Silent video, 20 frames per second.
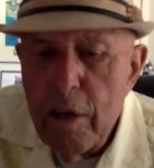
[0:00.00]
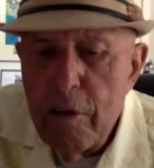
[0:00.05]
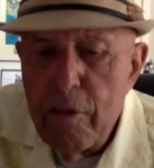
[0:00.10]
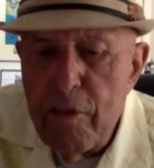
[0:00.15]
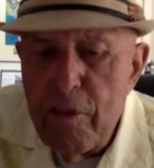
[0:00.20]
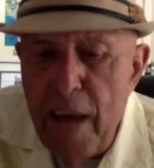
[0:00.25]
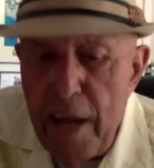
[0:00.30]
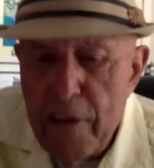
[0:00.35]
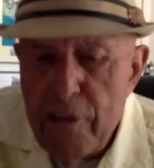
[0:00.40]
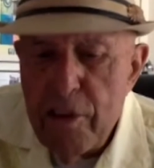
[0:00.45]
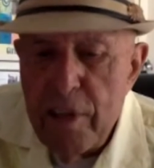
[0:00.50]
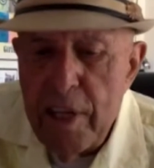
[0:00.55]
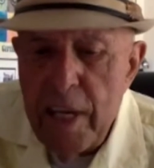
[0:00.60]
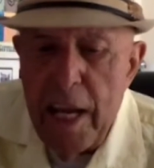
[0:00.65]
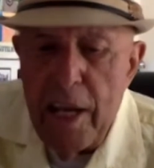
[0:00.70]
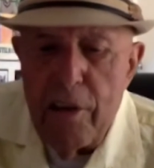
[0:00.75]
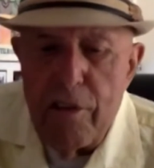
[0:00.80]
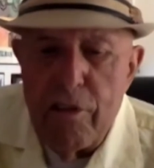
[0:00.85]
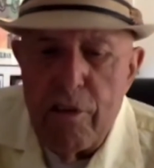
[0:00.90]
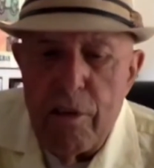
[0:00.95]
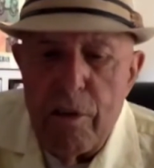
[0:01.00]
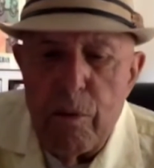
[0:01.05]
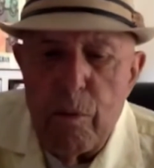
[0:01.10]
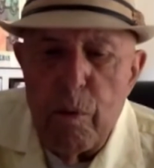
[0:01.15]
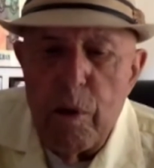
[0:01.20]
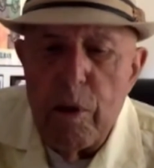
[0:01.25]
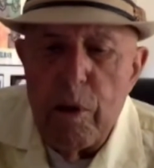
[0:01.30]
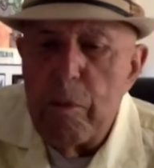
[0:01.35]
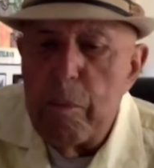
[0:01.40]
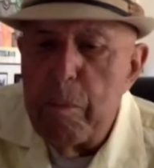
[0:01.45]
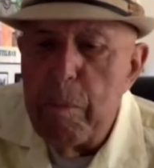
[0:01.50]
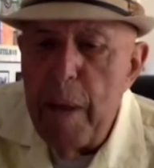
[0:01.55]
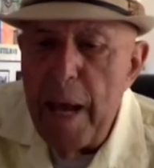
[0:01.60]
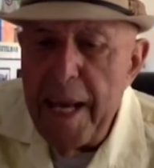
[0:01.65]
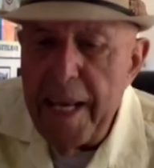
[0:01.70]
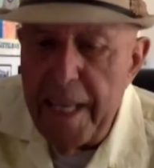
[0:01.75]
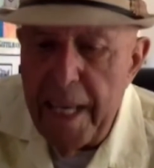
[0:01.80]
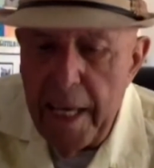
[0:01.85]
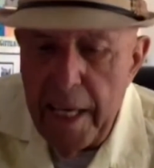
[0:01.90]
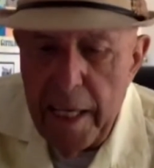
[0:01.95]
fascination with
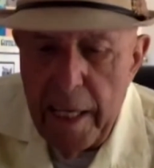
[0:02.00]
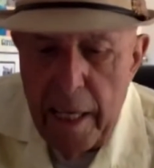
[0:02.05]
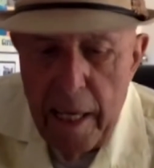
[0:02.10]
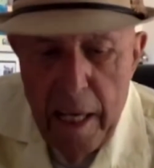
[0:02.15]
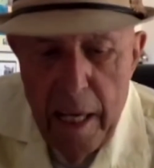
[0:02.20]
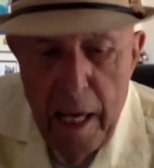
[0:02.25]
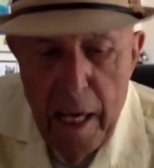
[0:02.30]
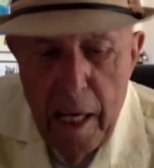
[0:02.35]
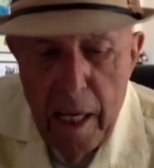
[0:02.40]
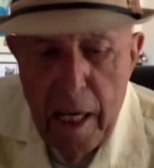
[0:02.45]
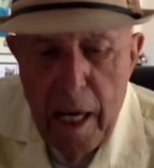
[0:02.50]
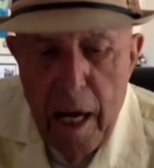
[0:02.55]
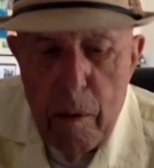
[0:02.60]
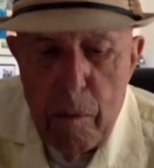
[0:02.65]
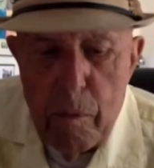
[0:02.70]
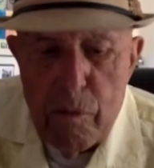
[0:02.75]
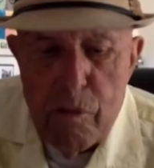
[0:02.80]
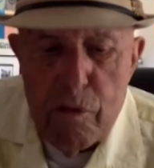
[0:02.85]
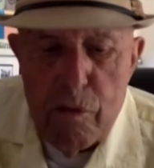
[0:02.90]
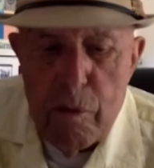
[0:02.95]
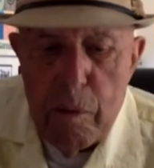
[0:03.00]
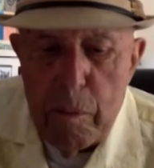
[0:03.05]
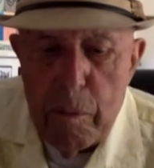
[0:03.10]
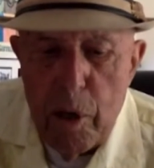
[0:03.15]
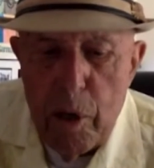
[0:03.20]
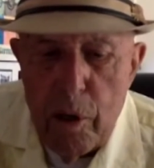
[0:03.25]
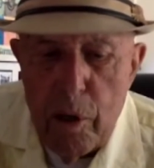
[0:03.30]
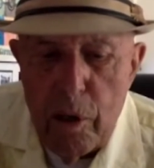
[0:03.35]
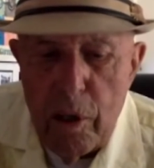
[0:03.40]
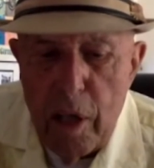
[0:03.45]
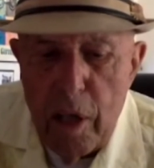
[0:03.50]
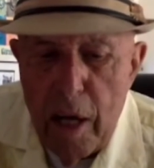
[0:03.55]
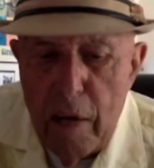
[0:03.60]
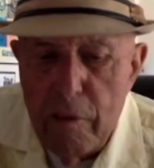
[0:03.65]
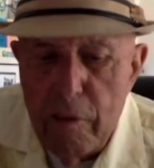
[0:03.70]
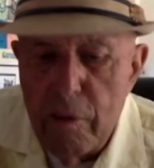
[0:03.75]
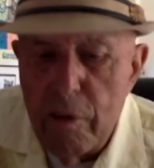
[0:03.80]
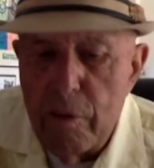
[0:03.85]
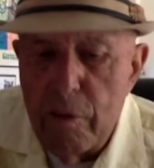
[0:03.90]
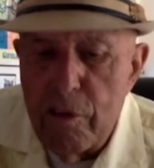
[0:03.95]
baking comes from her
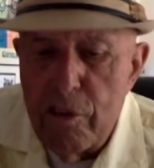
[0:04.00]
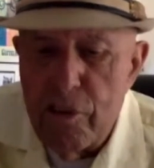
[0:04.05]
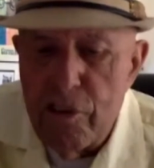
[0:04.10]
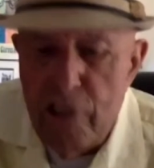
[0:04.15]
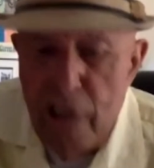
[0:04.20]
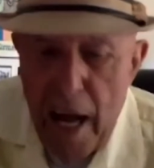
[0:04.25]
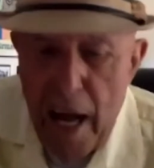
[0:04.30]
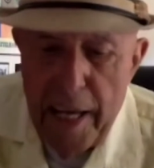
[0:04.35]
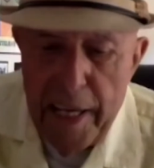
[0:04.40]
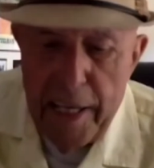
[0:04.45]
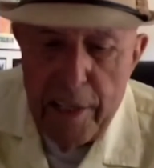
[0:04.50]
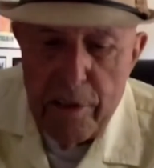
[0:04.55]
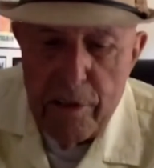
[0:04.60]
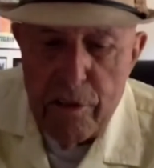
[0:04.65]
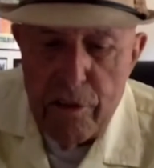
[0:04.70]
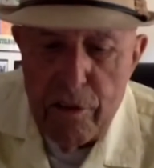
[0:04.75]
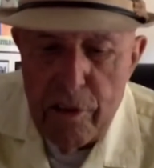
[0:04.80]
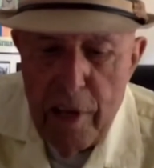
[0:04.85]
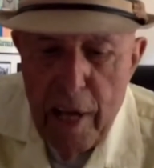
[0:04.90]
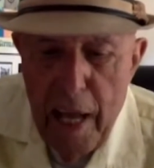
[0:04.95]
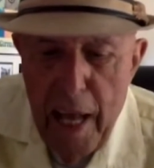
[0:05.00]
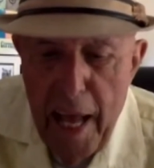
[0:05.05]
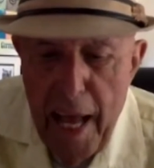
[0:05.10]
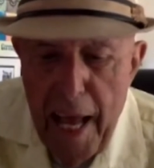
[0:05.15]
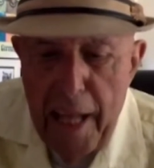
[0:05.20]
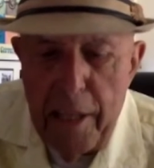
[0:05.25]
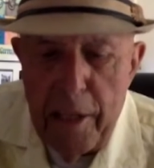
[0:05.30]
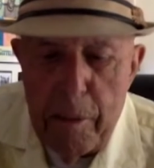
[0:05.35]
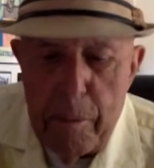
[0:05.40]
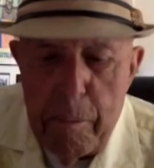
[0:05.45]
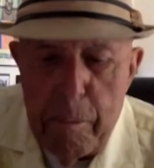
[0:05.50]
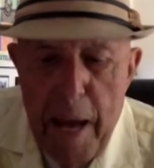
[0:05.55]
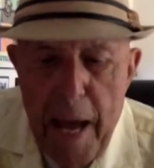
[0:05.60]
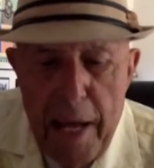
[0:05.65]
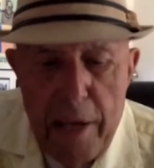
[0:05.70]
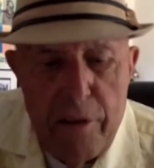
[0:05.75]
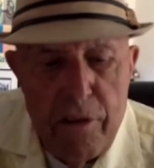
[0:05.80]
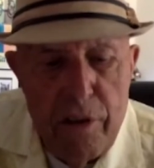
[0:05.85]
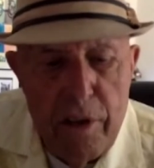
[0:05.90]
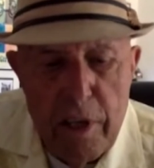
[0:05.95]
love of science and the
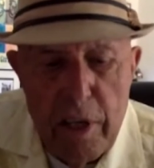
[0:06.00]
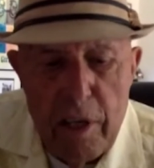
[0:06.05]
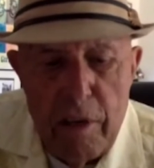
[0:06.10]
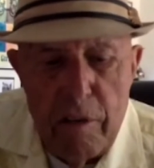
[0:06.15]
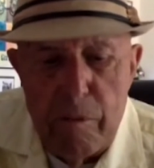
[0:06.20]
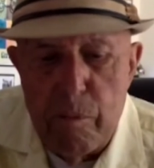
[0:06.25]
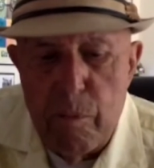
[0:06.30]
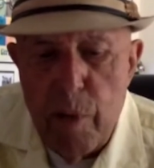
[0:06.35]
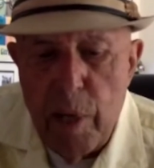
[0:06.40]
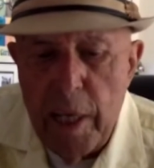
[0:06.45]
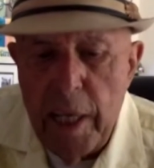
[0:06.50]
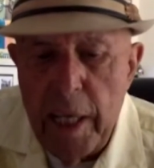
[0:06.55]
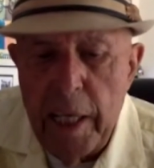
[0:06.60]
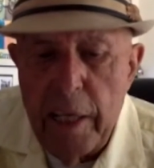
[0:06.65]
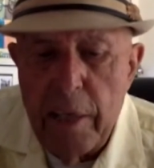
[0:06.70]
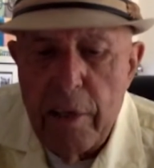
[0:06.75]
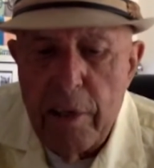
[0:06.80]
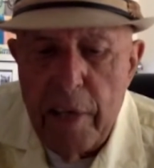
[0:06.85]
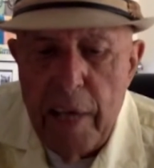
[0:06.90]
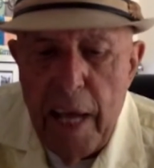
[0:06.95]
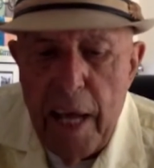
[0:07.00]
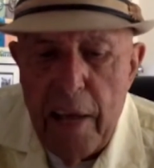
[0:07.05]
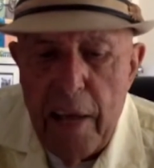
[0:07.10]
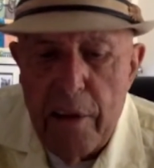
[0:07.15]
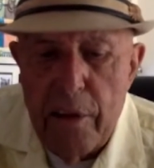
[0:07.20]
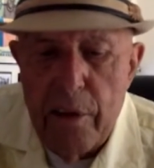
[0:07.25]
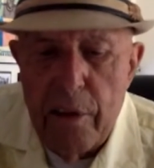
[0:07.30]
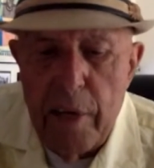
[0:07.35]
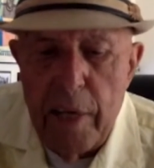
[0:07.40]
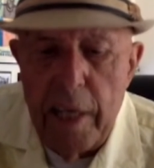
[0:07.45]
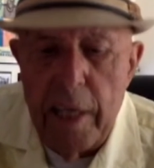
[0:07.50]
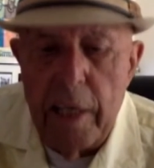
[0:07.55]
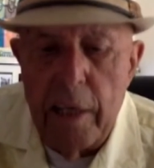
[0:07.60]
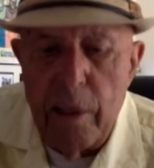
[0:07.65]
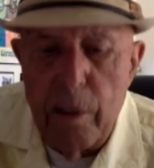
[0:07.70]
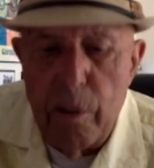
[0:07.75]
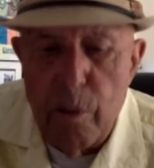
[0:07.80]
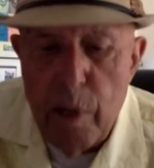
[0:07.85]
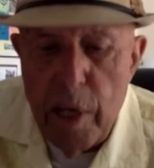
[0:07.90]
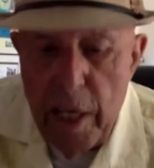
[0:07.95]
magic of bringing together
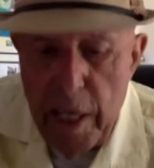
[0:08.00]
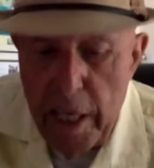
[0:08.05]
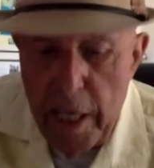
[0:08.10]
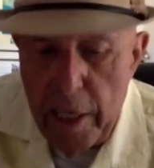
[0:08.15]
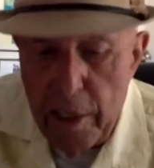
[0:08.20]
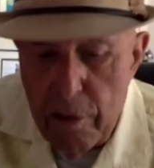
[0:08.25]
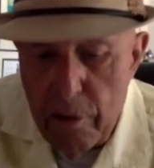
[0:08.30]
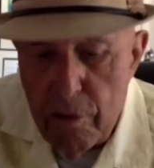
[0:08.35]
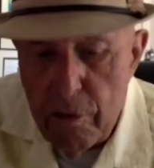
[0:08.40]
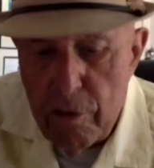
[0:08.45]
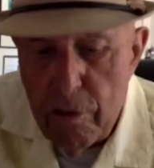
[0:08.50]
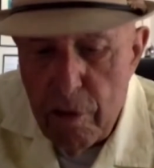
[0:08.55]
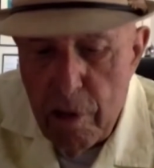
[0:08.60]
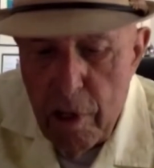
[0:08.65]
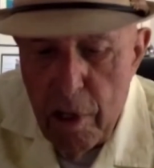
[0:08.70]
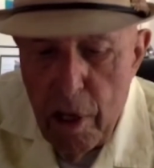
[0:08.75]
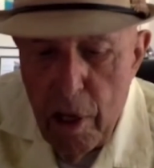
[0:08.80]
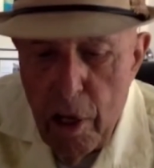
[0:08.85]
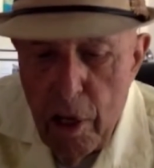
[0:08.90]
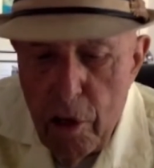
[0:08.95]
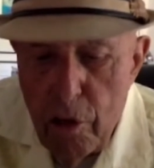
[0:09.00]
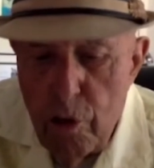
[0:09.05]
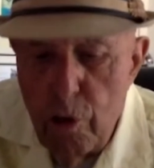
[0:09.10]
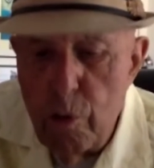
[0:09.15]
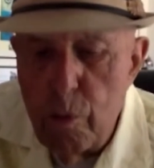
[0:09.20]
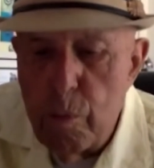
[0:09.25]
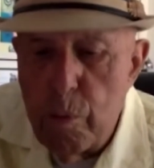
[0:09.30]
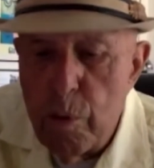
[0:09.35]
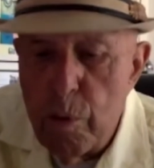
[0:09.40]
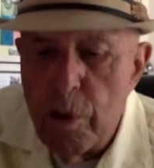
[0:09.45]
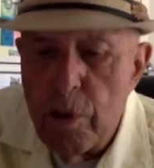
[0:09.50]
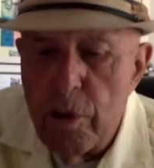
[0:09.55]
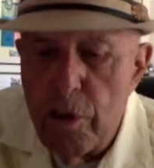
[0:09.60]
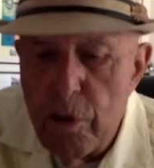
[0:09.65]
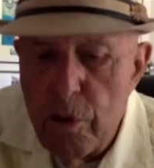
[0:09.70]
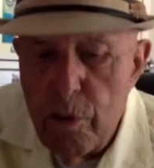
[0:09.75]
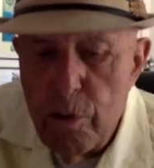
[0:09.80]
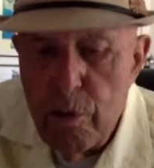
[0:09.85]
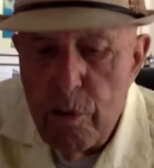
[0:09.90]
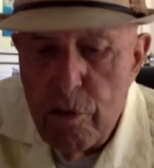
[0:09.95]
ingredients to
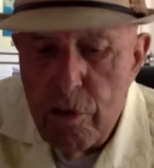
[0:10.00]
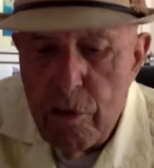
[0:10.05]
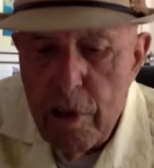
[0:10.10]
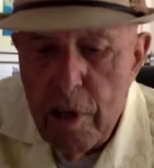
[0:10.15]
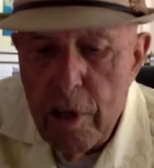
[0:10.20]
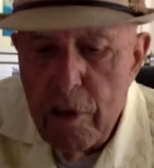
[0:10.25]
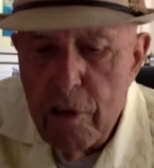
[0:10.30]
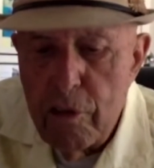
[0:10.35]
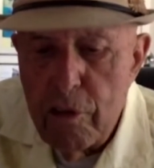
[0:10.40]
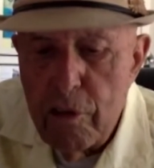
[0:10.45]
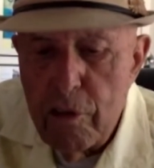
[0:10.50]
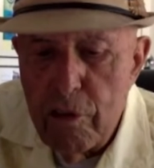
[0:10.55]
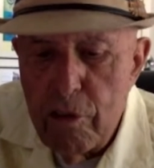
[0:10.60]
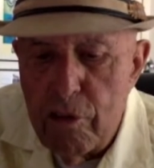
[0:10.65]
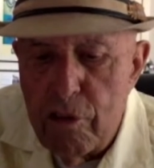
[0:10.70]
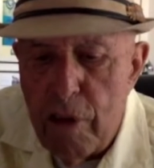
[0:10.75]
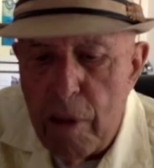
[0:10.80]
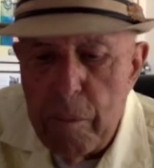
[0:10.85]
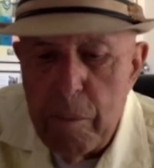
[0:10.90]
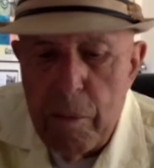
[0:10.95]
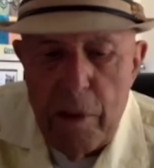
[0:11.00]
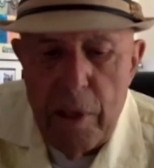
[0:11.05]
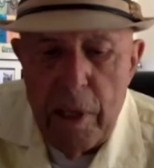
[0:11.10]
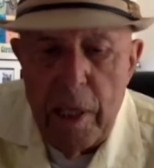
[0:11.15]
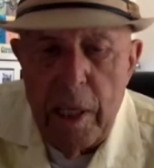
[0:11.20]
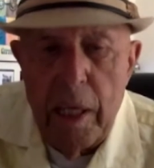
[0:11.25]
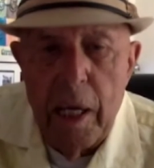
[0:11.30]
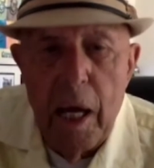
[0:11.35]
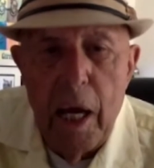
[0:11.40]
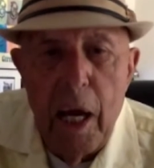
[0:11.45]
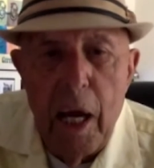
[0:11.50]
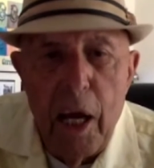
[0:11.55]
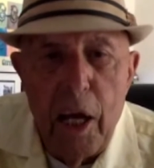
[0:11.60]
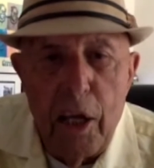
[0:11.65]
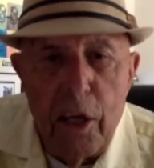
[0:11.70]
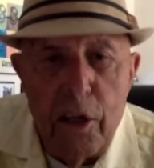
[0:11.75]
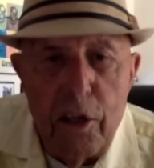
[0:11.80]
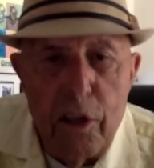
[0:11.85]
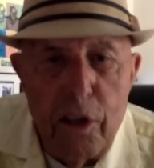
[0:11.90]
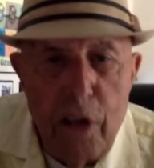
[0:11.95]
produce something
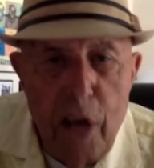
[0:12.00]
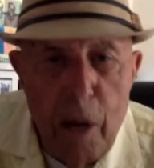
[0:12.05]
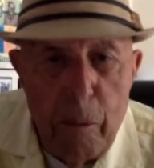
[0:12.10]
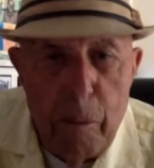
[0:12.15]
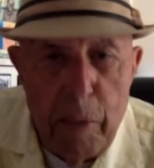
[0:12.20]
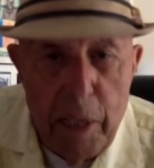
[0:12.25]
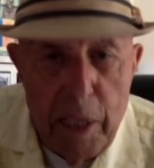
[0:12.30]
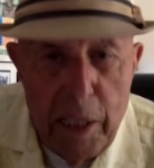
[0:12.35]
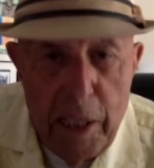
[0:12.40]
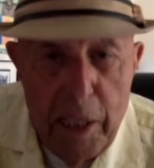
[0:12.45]
yummy.